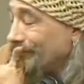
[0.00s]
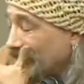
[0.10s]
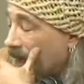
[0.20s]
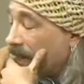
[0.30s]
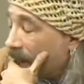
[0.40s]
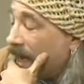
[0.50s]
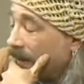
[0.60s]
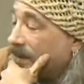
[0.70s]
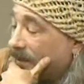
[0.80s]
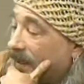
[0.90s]
I,
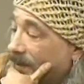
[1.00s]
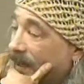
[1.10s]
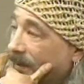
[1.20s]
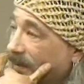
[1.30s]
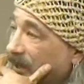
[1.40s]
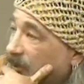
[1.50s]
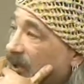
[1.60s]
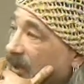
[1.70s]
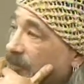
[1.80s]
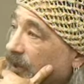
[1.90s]
would say that that's
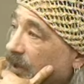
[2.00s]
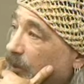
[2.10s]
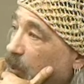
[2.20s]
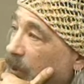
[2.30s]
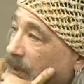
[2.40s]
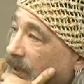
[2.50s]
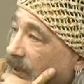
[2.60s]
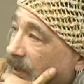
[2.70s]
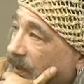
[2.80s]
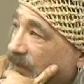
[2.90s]
probably really important.
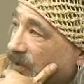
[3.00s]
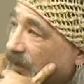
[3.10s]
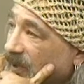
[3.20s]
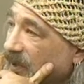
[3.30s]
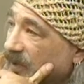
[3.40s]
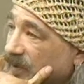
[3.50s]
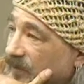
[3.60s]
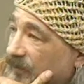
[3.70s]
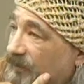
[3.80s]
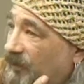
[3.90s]
if something is
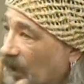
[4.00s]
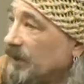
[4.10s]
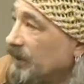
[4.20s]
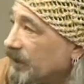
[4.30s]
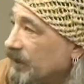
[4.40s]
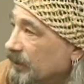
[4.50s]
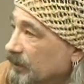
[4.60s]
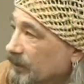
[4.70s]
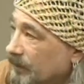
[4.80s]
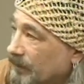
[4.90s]
fun to you,